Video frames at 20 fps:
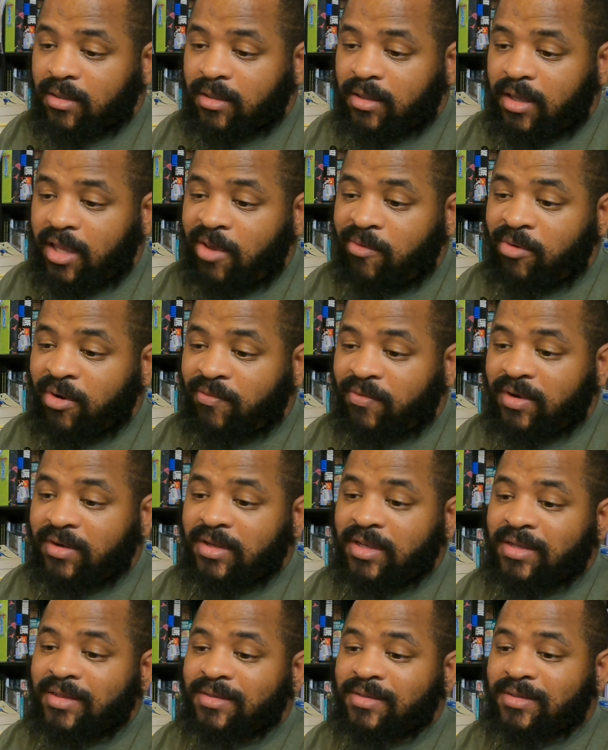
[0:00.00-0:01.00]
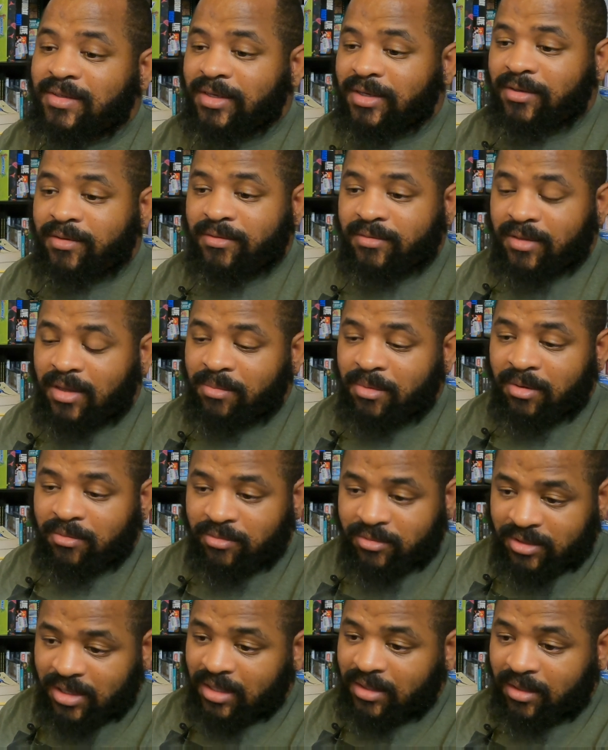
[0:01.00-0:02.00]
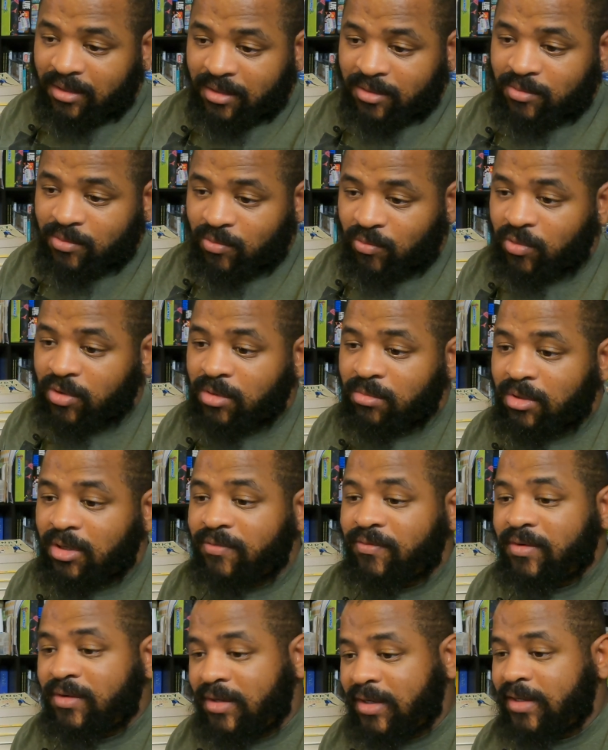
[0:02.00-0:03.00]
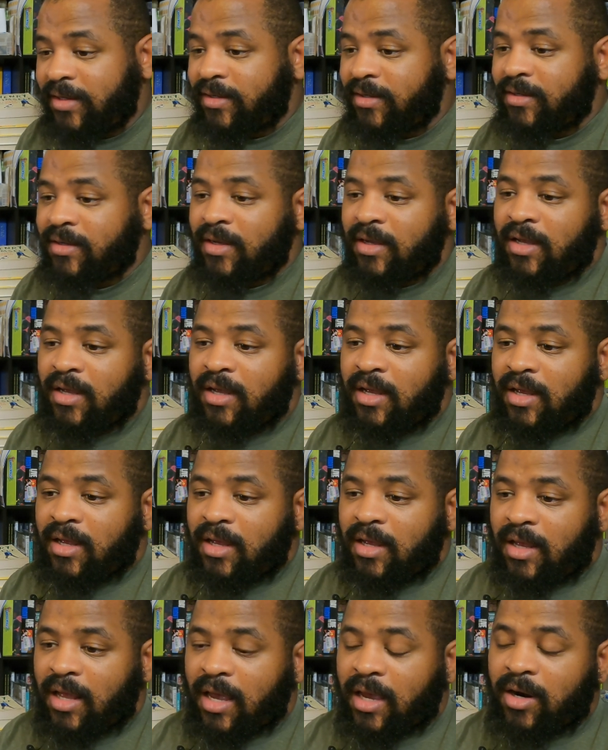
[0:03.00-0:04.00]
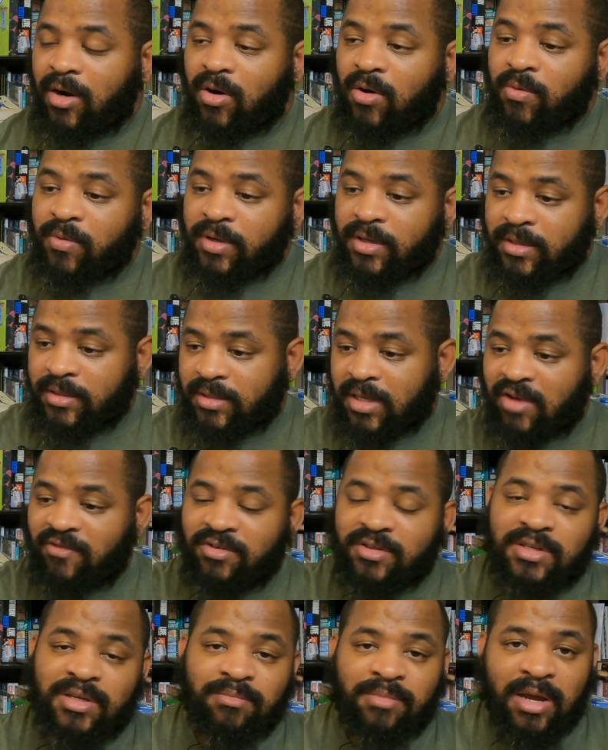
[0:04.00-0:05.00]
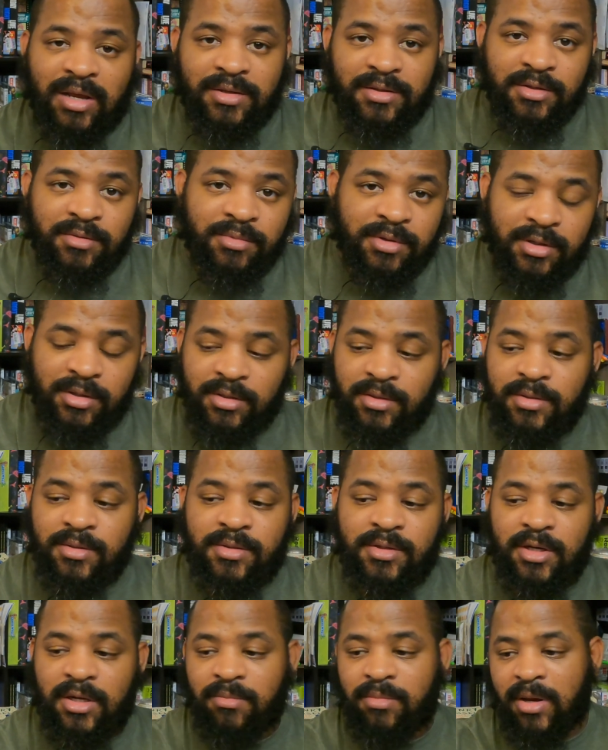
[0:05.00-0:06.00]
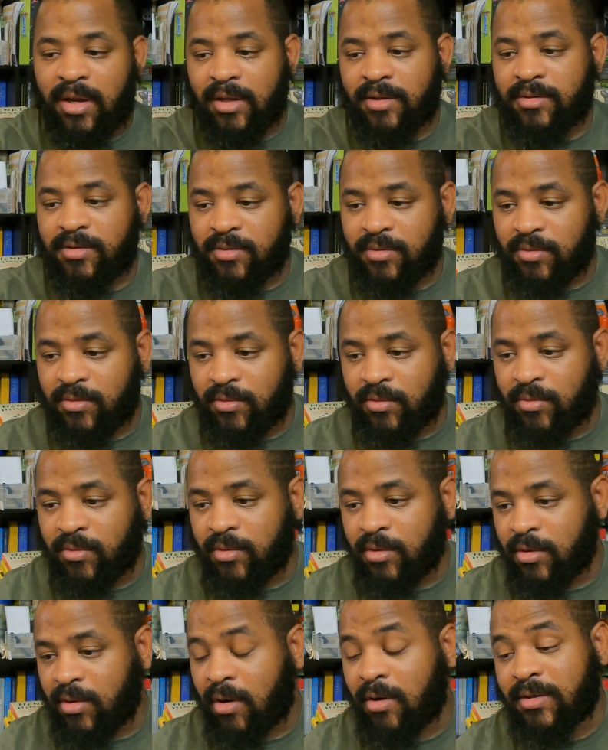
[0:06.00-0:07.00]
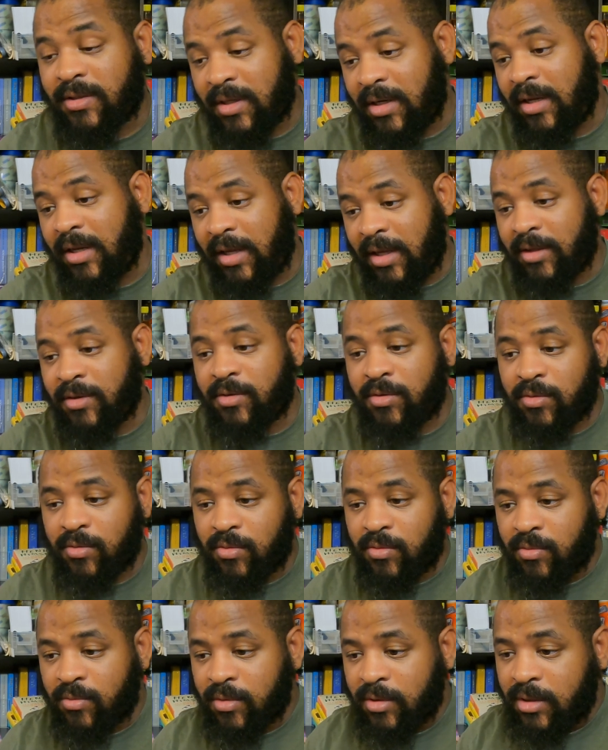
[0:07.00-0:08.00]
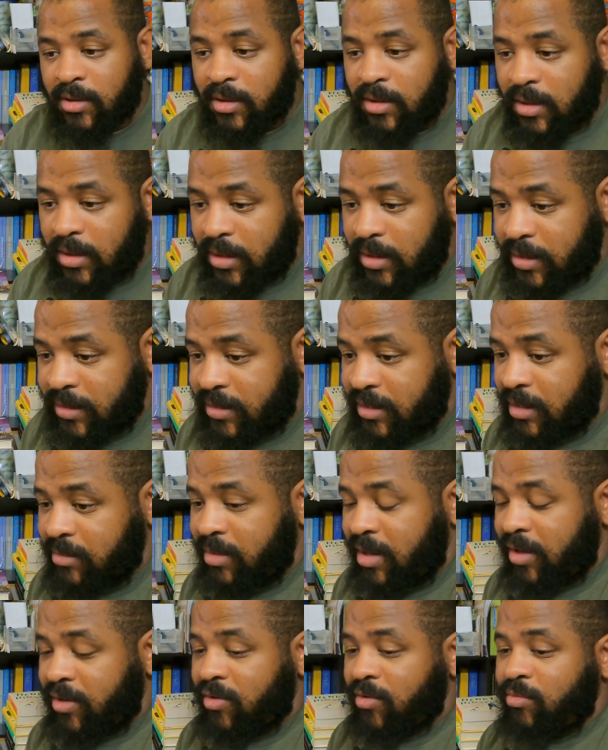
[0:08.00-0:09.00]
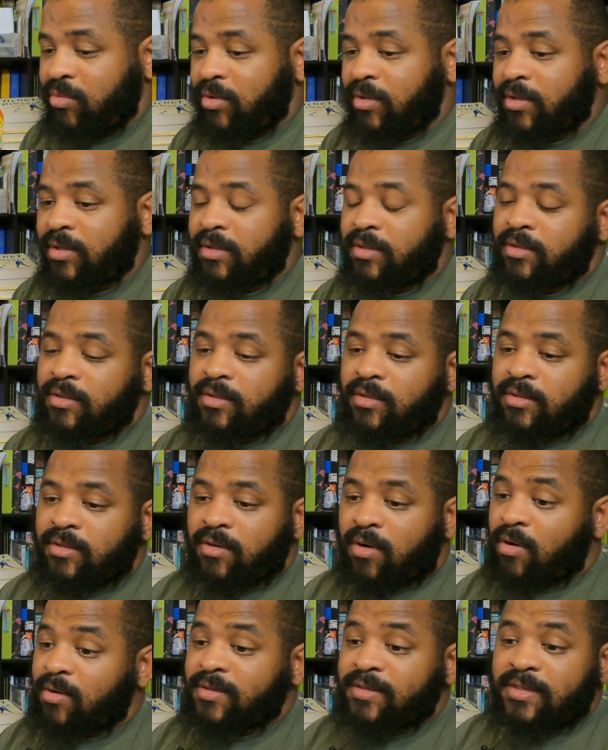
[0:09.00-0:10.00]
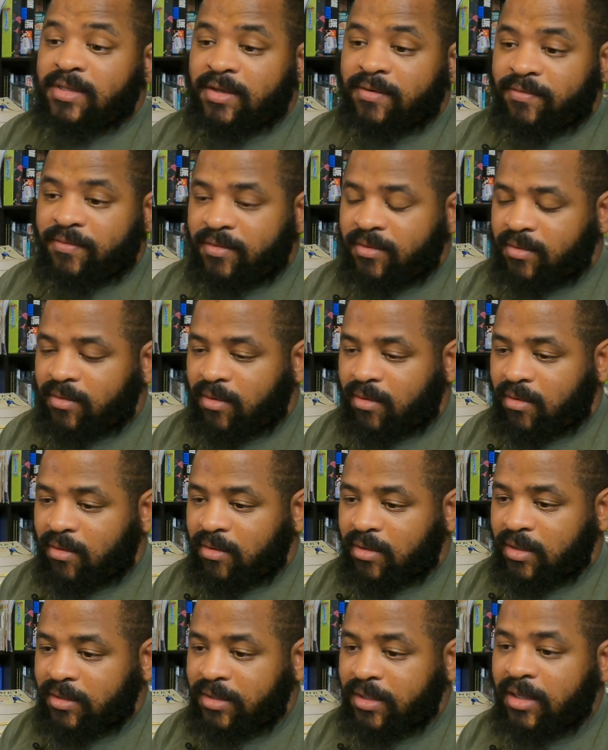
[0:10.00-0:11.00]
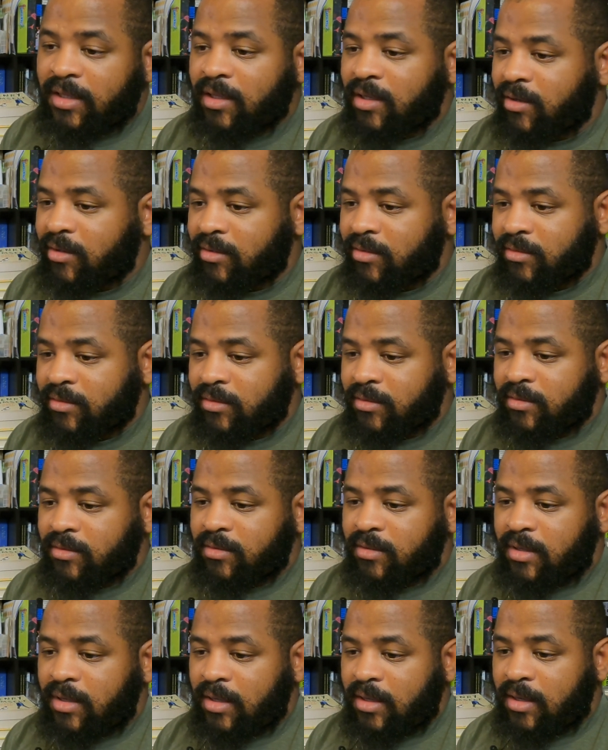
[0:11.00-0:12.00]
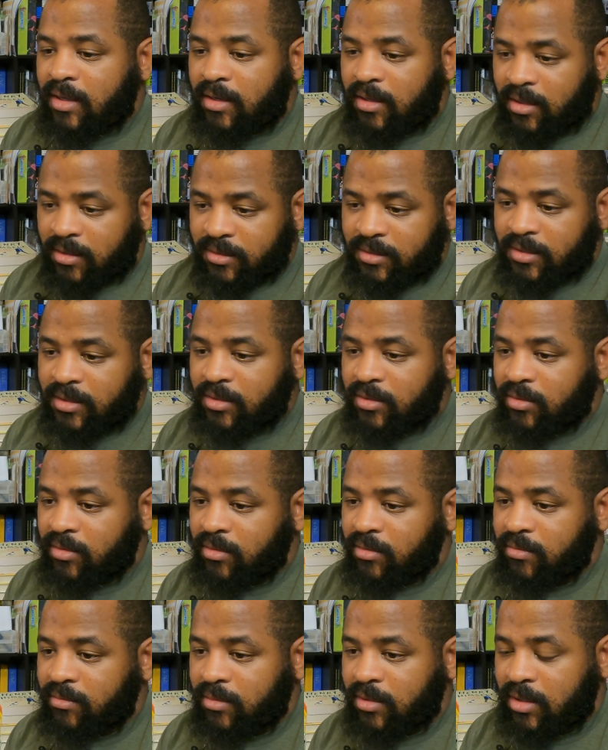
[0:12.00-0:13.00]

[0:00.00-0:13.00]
even if it didn't sell, I mean, which I think this one will, but if it didn't, I could always have it sent back to me, send it back to, or send it into Sell Back Your Book, or Zift, or Declutter, and still,